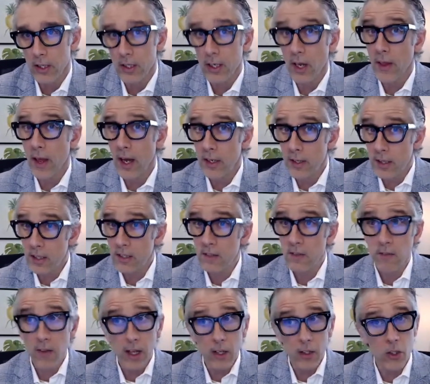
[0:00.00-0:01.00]
Now that does
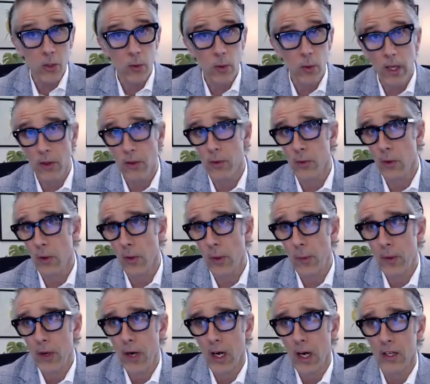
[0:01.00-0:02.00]
fluctuate throughout the
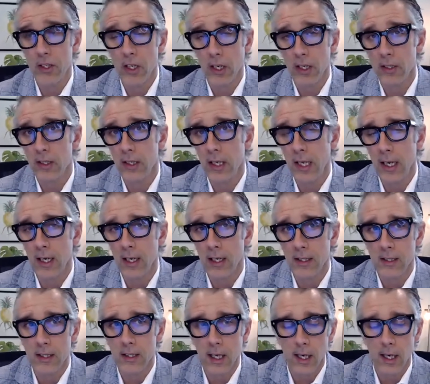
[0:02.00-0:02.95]
project, and